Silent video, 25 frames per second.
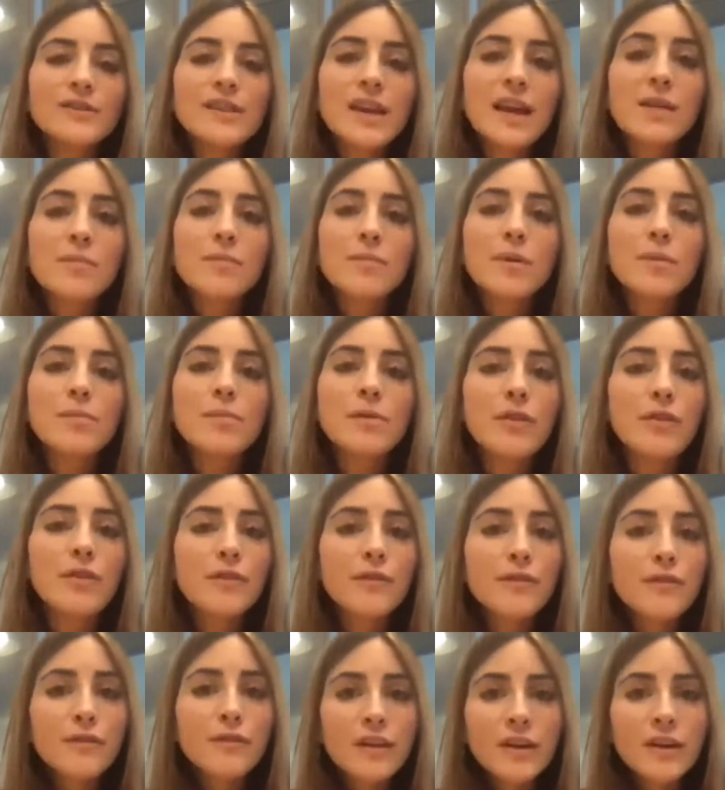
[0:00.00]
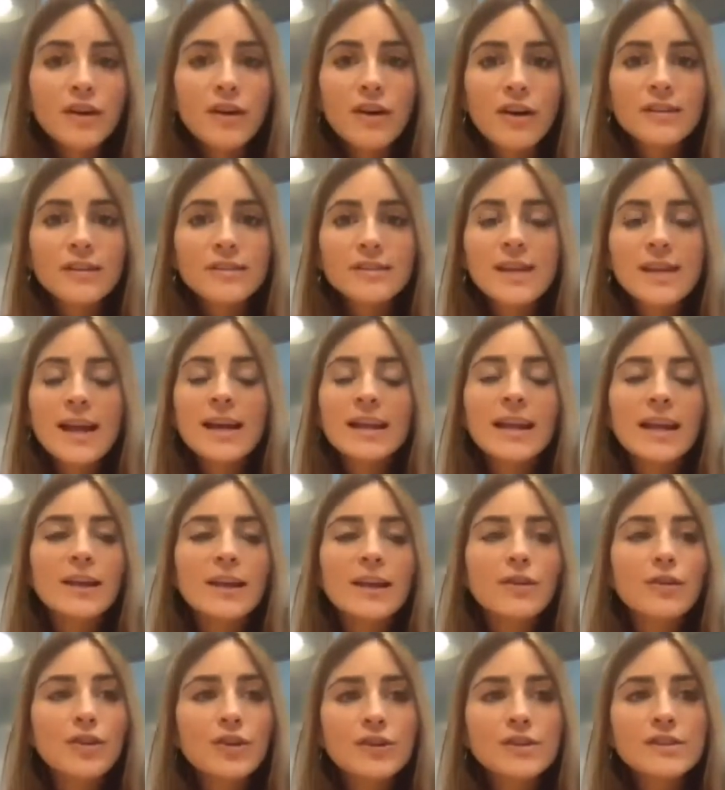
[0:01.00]
I had people on their feet all day, like
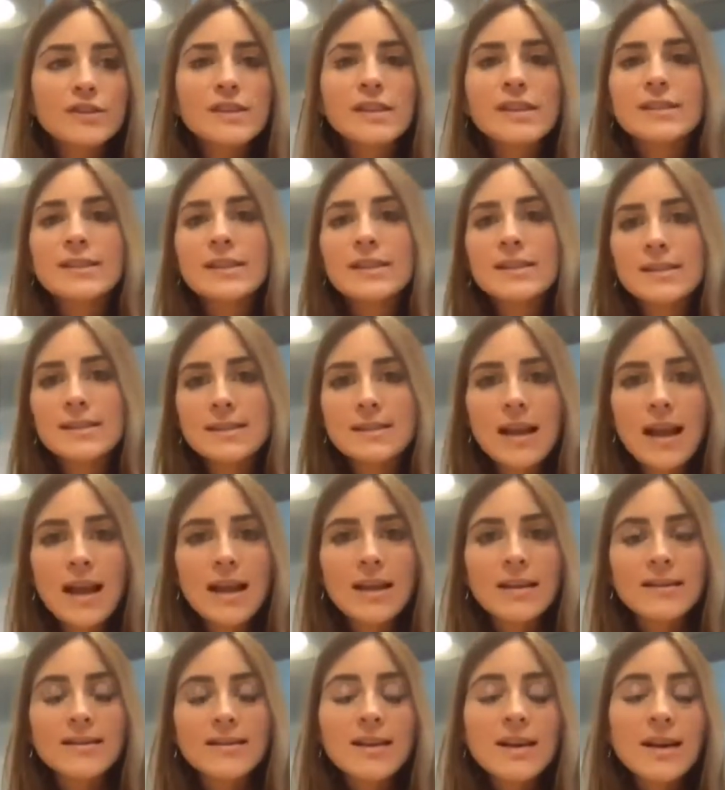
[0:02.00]
nurses and